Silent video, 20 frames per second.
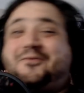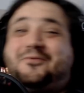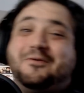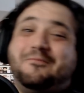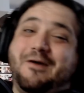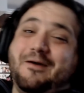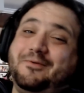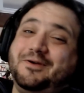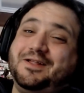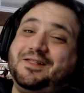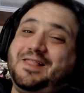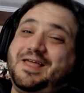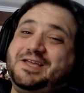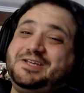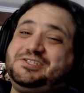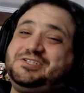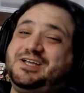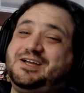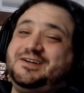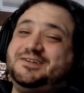Remember to
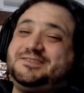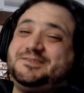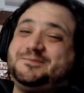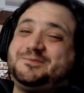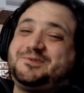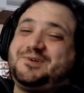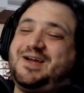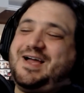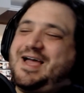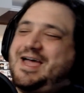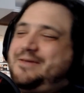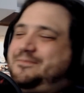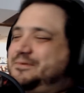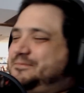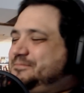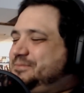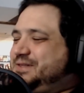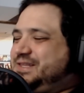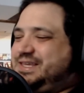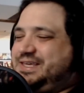like, share, and subscribe,
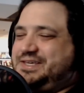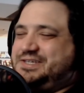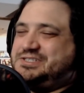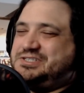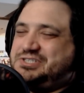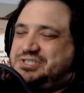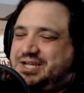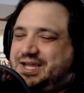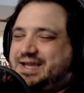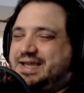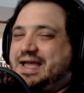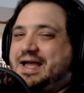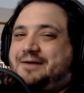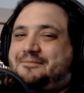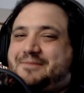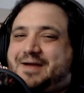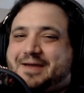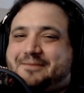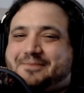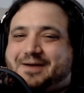and please check out
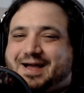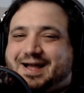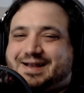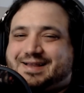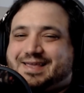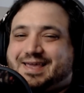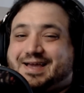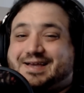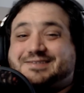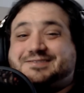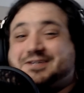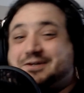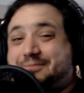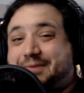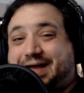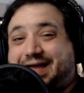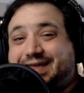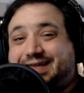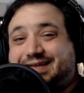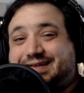my podcast.
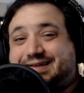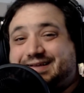Goodbye.